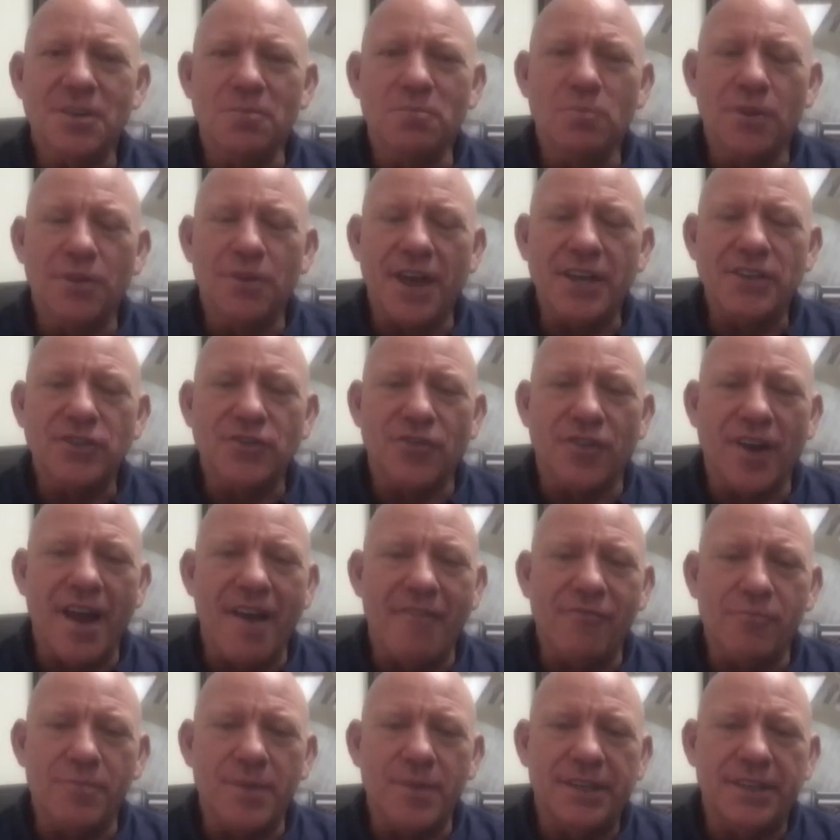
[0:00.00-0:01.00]
Well, thanks for
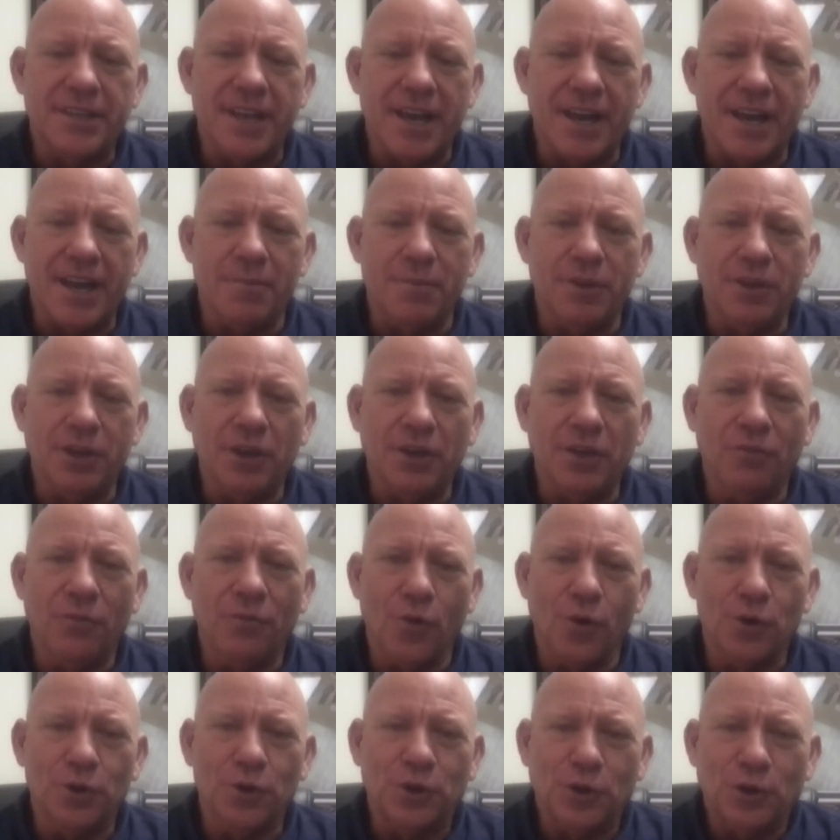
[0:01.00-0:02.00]
having me, Ted. I'm looking
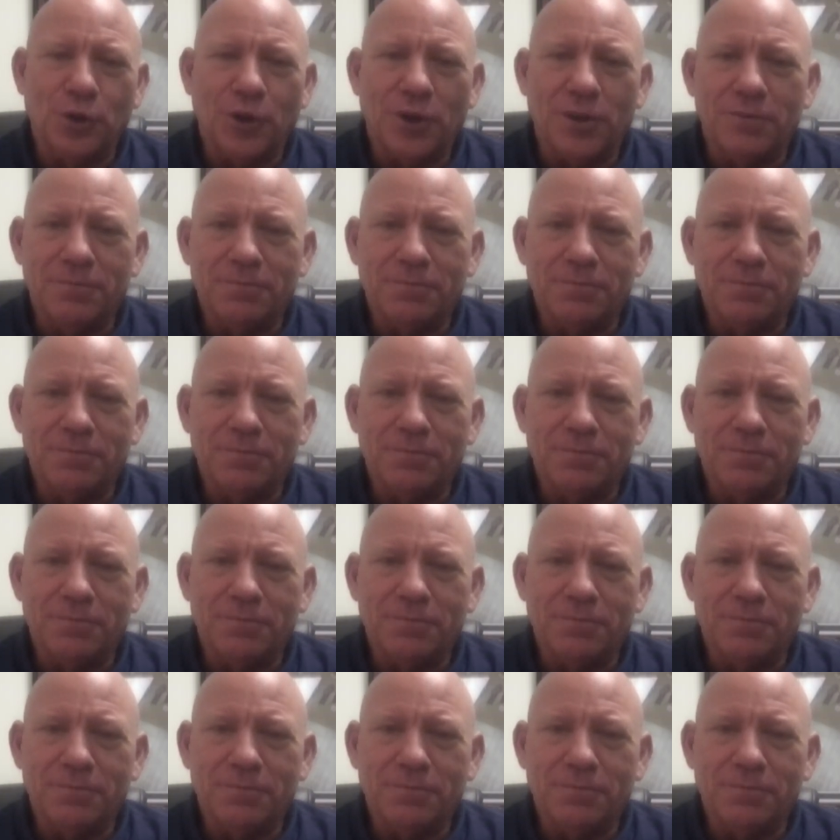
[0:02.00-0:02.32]
forward to it.